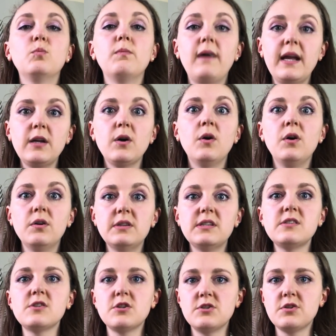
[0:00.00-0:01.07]
my goal
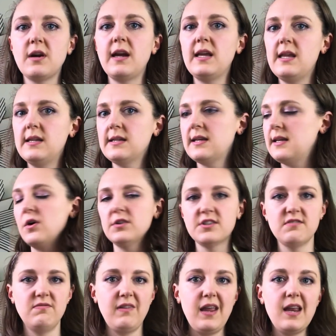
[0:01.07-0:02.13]
is to try and
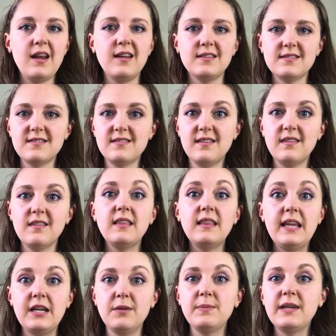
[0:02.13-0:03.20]
cultivate a
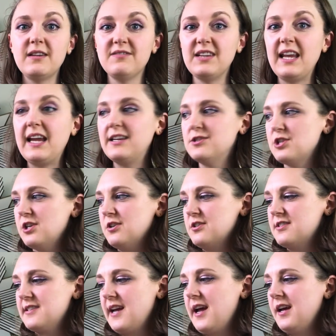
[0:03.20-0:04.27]
little bit of an
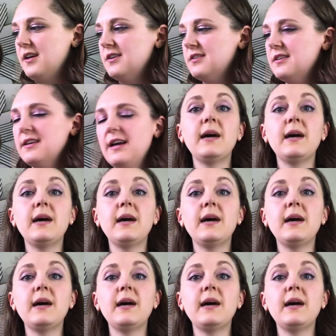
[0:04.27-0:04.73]
edgier style.